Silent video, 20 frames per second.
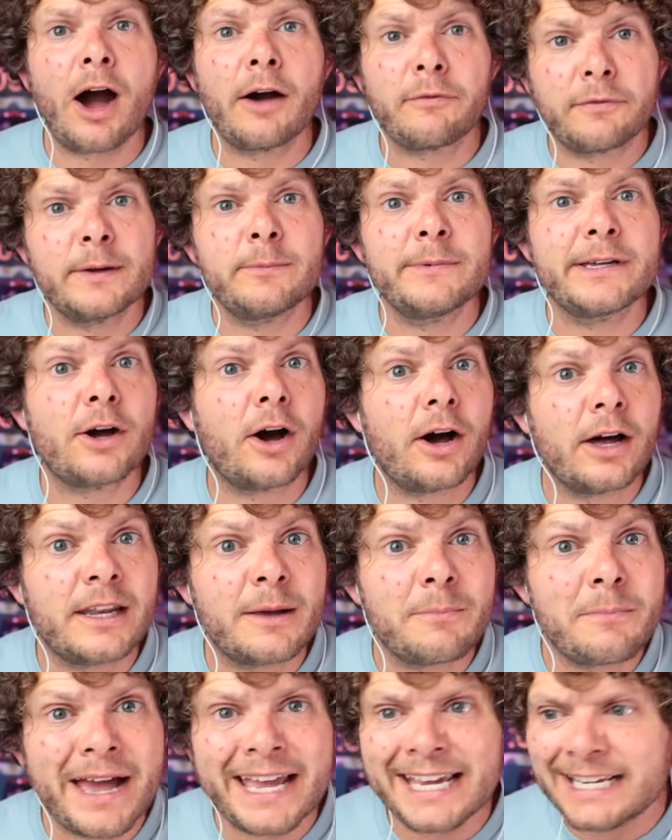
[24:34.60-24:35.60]
I think we got an
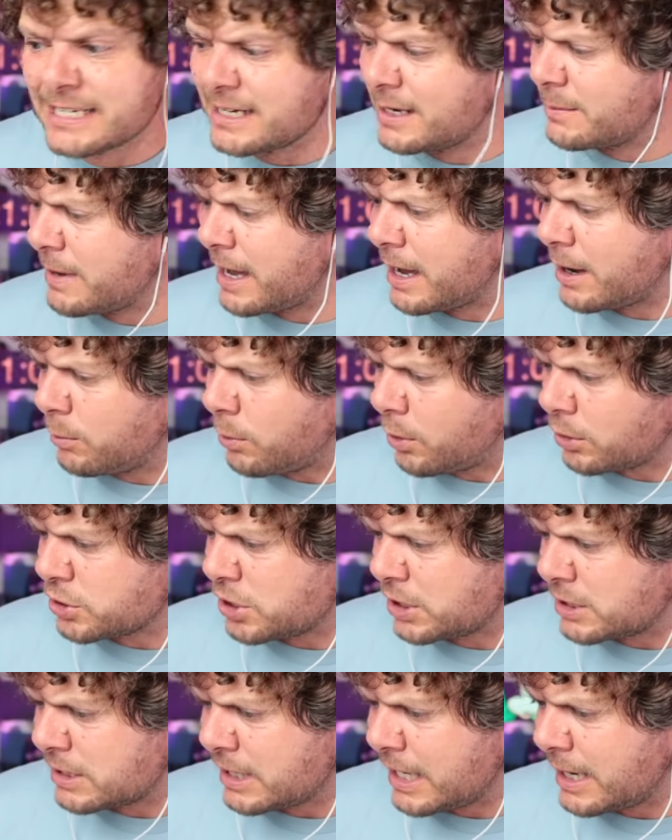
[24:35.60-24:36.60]
amazing amount of
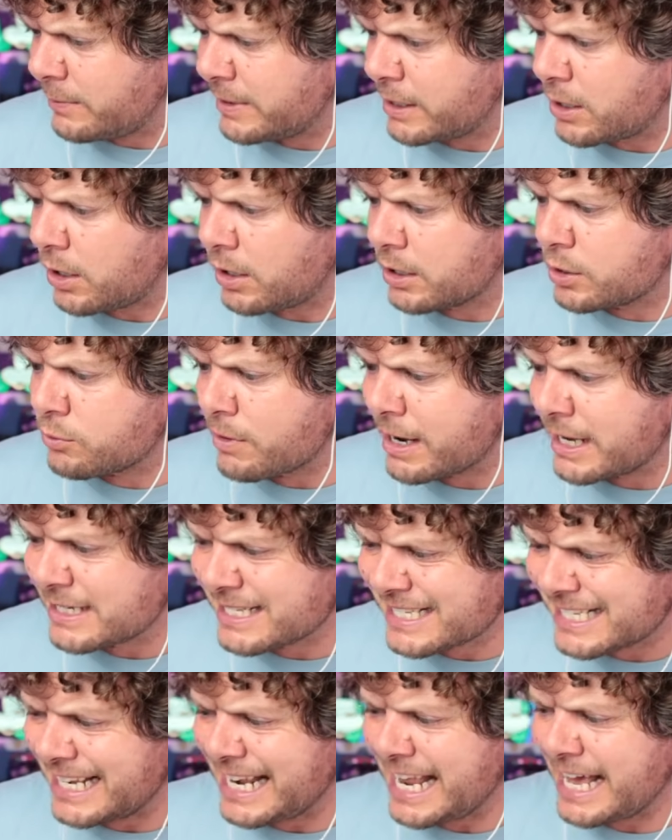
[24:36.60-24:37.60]
watches there. We got a great
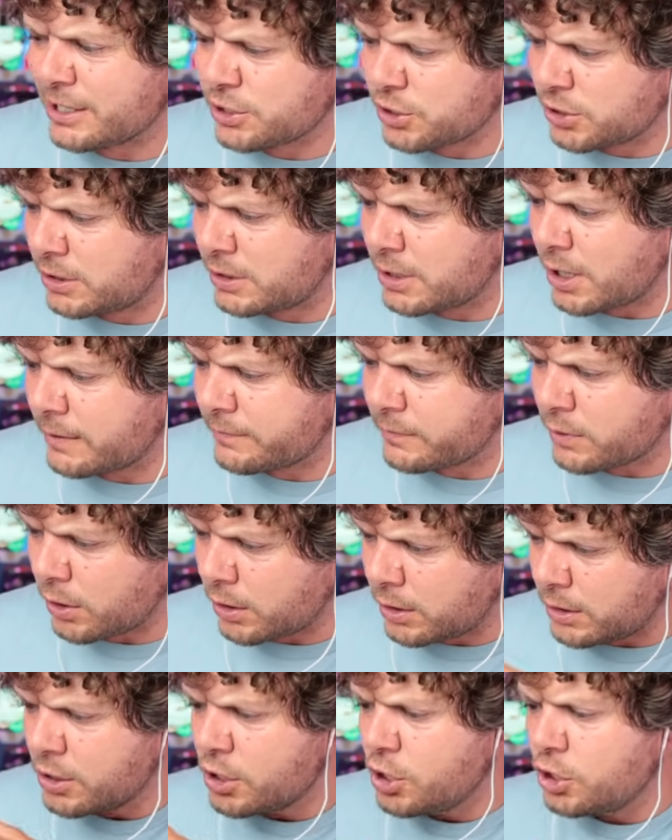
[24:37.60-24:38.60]
selection. I've
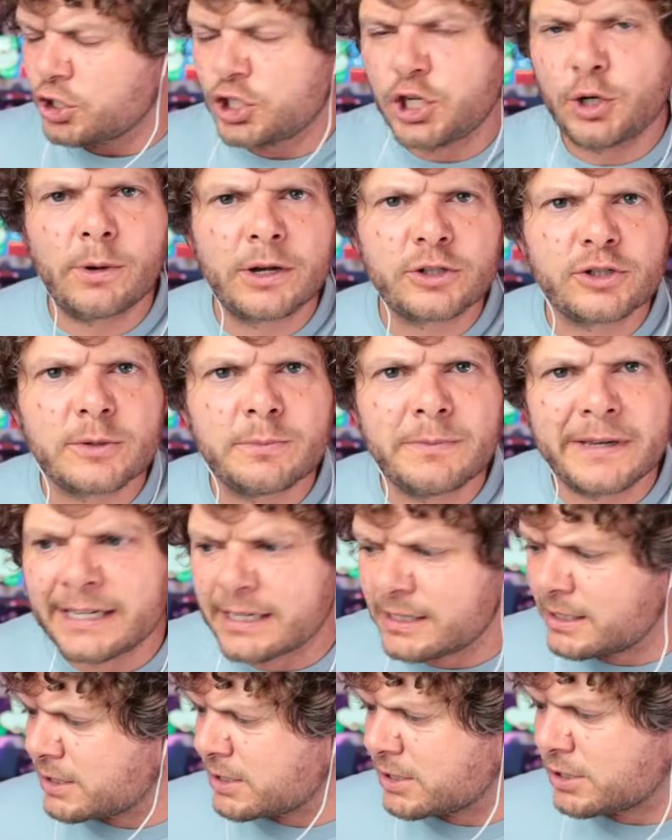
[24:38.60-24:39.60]
got 200
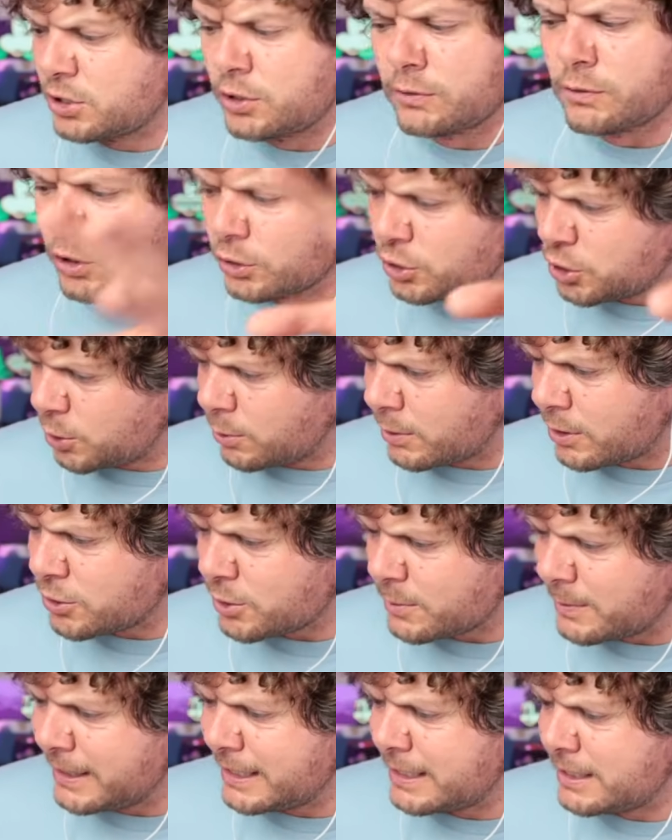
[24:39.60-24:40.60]
metres, you've got
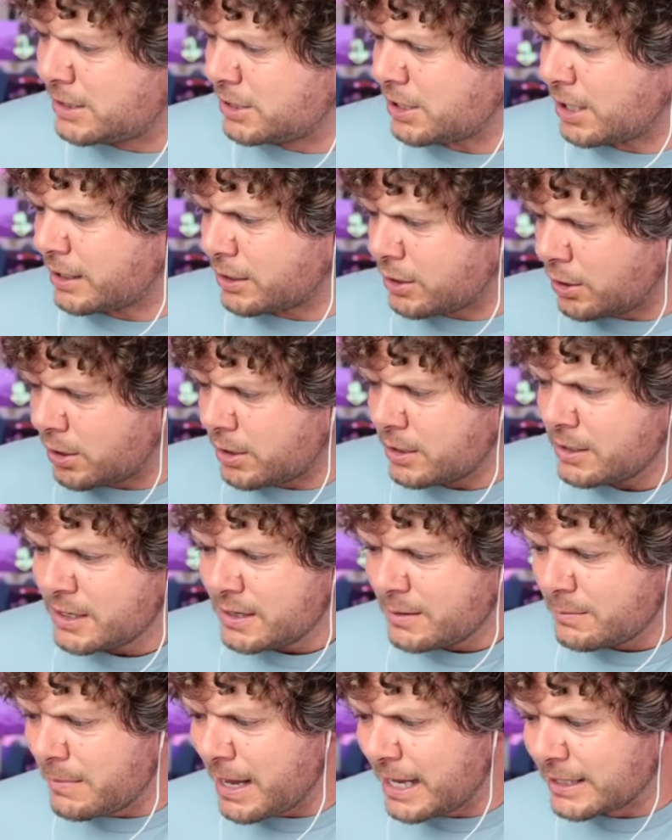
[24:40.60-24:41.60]
200 metres, I've got
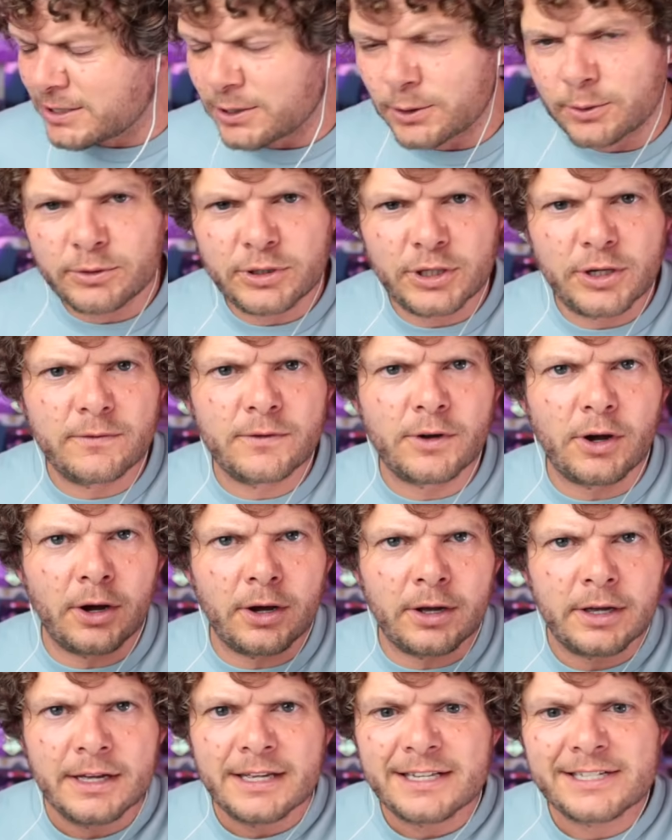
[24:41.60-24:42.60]
metal, you've
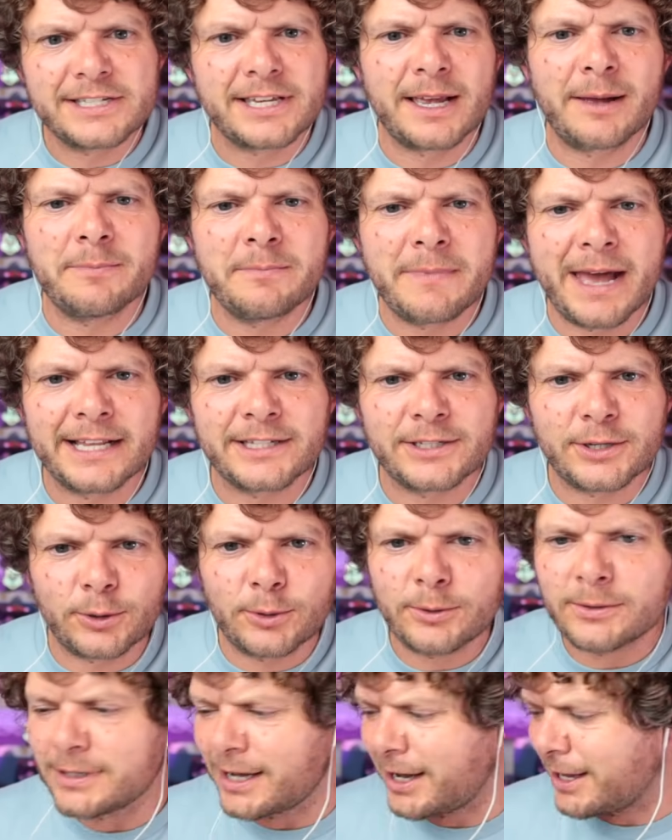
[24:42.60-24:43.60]
got some metal.